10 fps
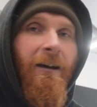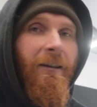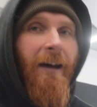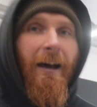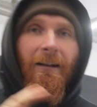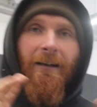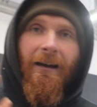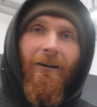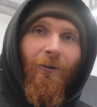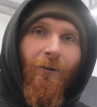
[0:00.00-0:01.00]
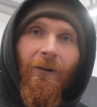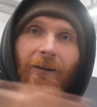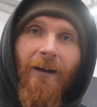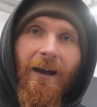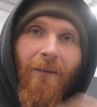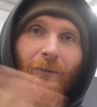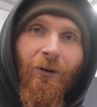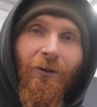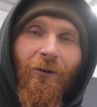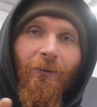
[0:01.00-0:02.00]
That'll get all
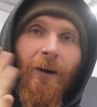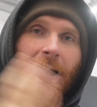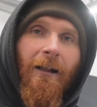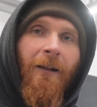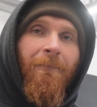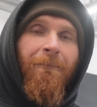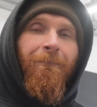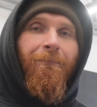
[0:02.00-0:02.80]
airbrushed as well,